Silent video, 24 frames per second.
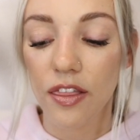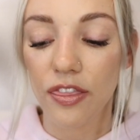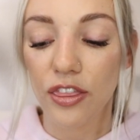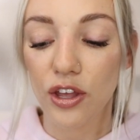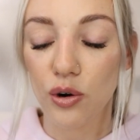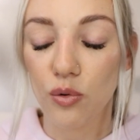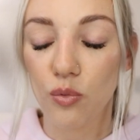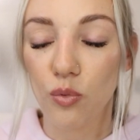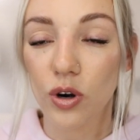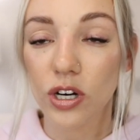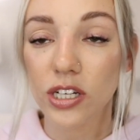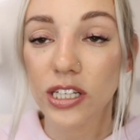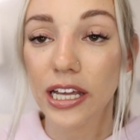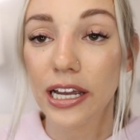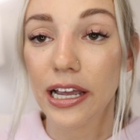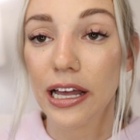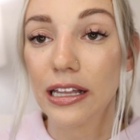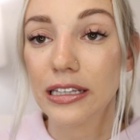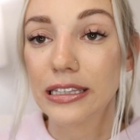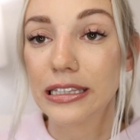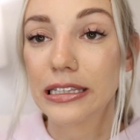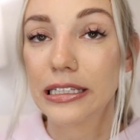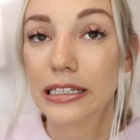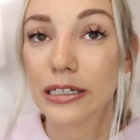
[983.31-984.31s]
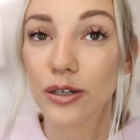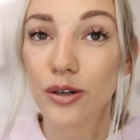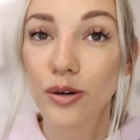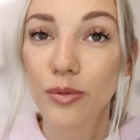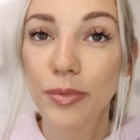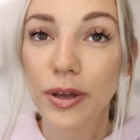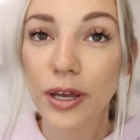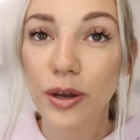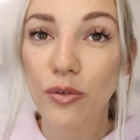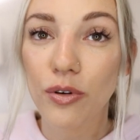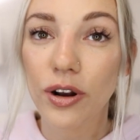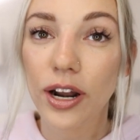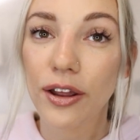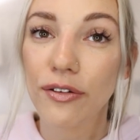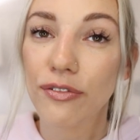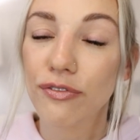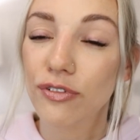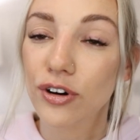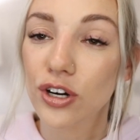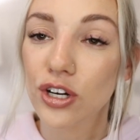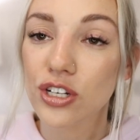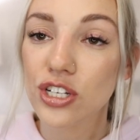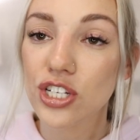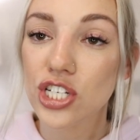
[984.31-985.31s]
There were like a little bit when I
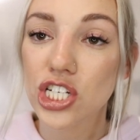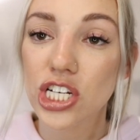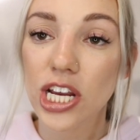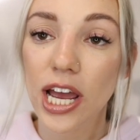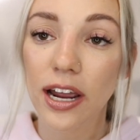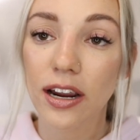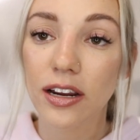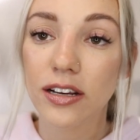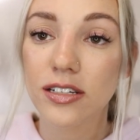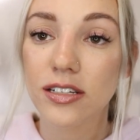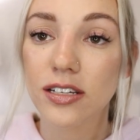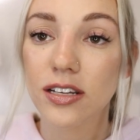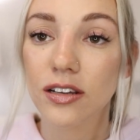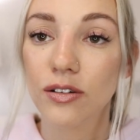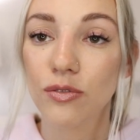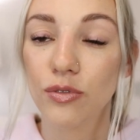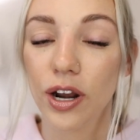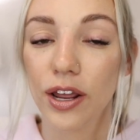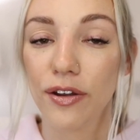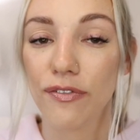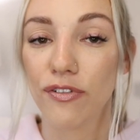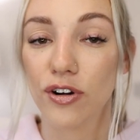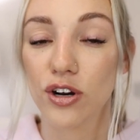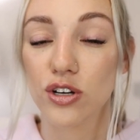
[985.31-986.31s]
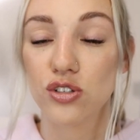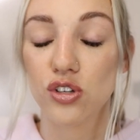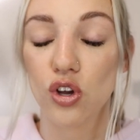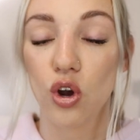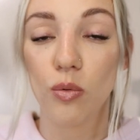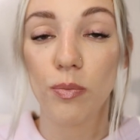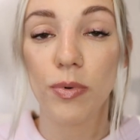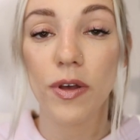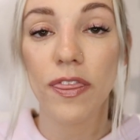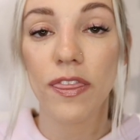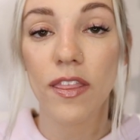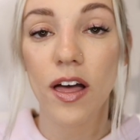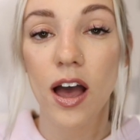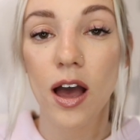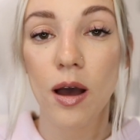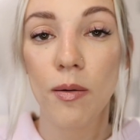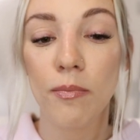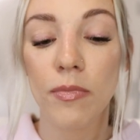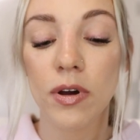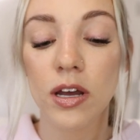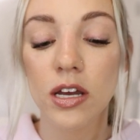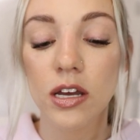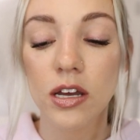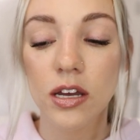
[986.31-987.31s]
first checked, when I first opened
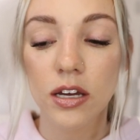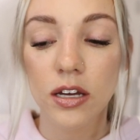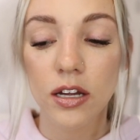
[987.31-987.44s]
them.